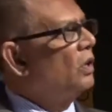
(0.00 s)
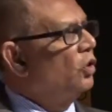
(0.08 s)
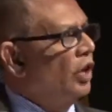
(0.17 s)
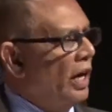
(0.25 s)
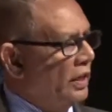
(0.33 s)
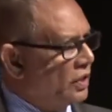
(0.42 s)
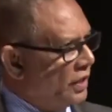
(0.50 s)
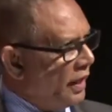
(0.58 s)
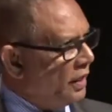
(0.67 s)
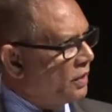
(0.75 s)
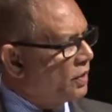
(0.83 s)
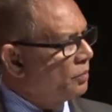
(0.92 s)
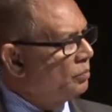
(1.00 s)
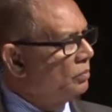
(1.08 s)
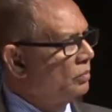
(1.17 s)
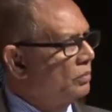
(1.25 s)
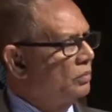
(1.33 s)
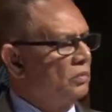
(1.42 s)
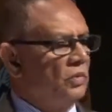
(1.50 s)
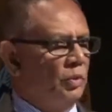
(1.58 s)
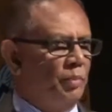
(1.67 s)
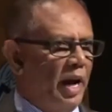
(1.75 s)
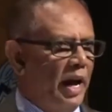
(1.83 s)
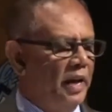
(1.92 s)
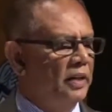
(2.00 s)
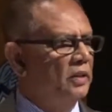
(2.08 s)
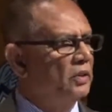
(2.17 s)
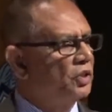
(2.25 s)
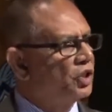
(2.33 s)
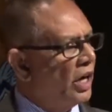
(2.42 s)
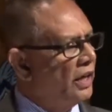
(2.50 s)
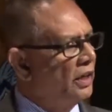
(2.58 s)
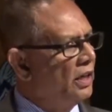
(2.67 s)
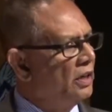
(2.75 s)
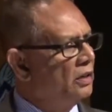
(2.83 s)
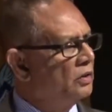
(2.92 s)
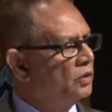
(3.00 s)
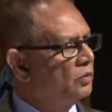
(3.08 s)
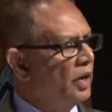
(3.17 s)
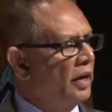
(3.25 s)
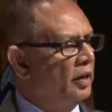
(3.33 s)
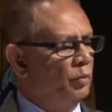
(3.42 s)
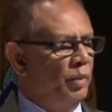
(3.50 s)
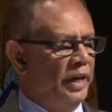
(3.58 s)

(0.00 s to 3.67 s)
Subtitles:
United States, Japan, China, and